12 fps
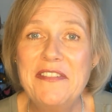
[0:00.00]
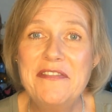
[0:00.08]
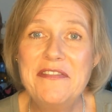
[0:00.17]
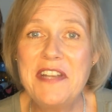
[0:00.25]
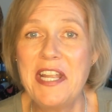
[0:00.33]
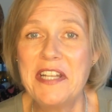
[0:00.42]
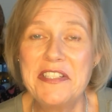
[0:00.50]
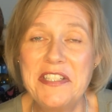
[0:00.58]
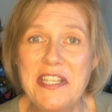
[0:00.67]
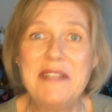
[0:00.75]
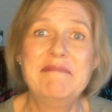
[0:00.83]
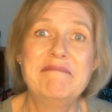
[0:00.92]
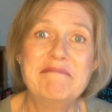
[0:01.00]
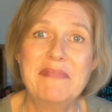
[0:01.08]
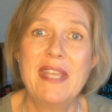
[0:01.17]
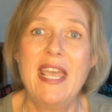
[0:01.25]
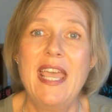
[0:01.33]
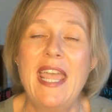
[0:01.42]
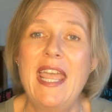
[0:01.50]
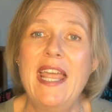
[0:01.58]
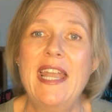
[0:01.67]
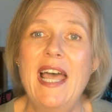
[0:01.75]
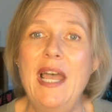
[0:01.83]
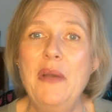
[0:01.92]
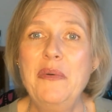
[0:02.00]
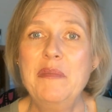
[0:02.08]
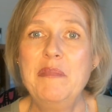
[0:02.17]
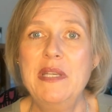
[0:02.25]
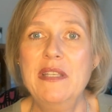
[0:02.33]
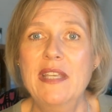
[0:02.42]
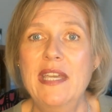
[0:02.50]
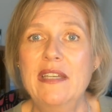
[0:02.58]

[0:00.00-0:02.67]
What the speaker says: Nancy, and I would be like,